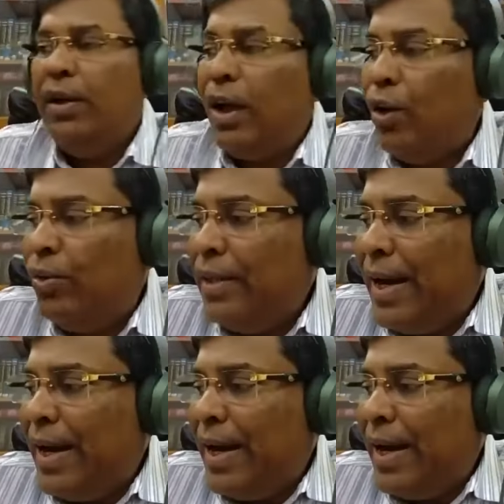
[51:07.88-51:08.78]
that is
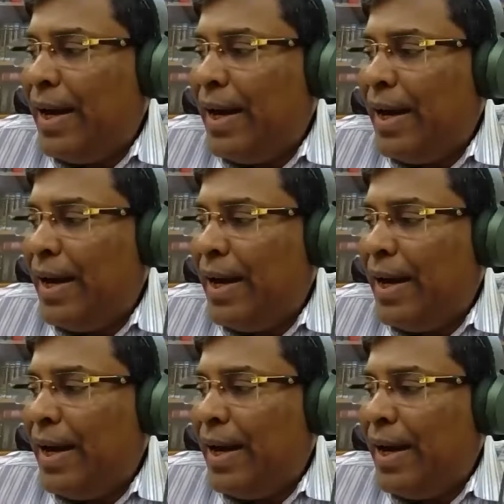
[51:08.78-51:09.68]
very
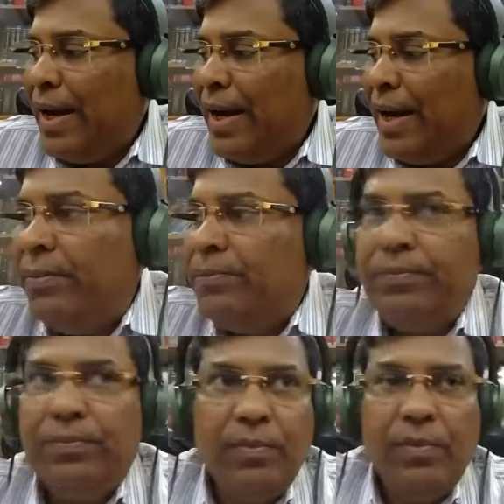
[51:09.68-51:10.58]
important
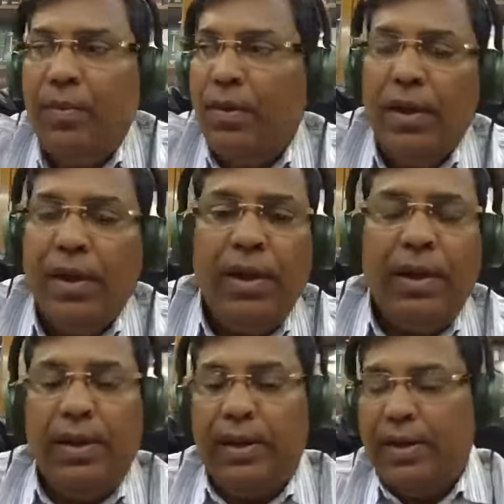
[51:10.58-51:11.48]

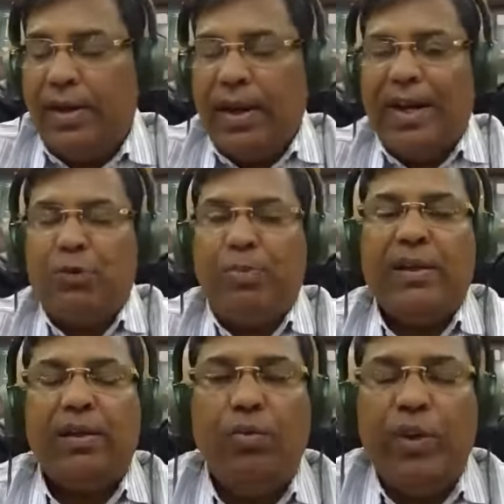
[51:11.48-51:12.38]
aspect
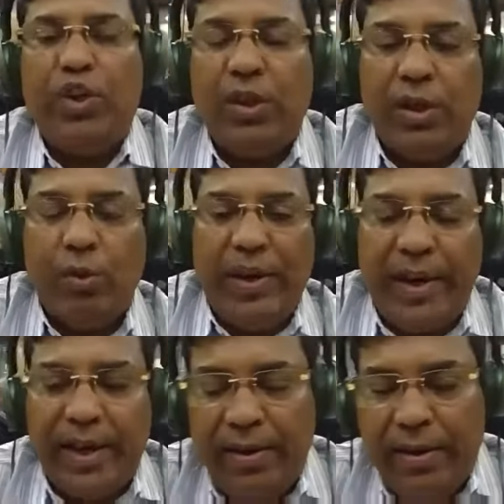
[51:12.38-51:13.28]
which we can